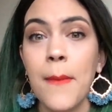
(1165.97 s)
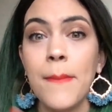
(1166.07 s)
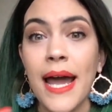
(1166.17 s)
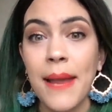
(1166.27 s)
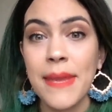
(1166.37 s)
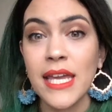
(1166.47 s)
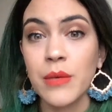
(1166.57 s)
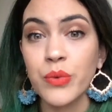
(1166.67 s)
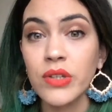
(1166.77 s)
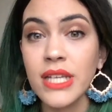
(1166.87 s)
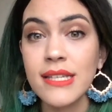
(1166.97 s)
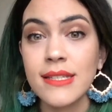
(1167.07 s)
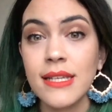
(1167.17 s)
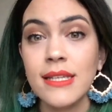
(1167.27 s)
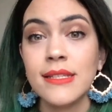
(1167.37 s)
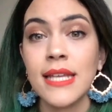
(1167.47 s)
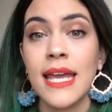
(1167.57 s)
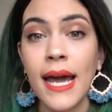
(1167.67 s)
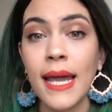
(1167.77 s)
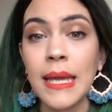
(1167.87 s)
buy makeup releases and
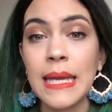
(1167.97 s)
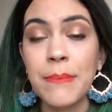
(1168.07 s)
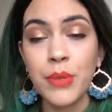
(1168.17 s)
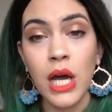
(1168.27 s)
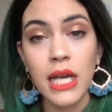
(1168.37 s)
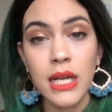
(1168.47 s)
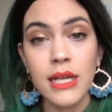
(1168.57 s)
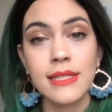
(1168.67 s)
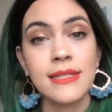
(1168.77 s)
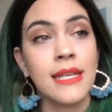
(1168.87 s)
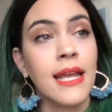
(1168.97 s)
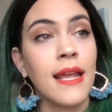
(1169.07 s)
buy products